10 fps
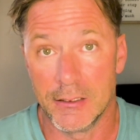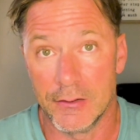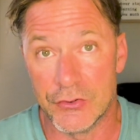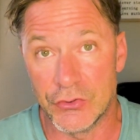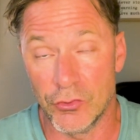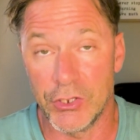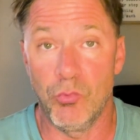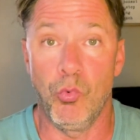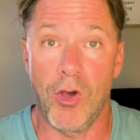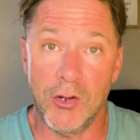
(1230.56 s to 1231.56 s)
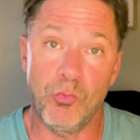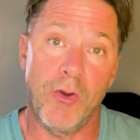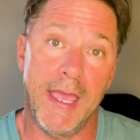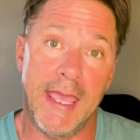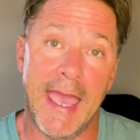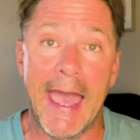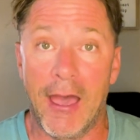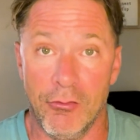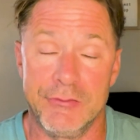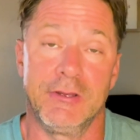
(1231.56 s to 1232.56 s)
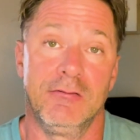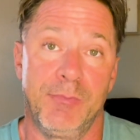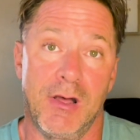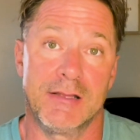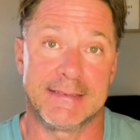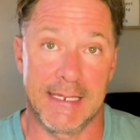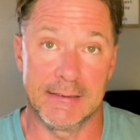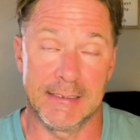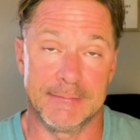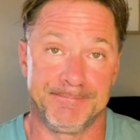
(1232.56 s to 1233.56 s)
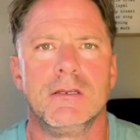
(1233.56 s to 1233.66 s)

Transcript: there's only one way out of Ponce Inlet.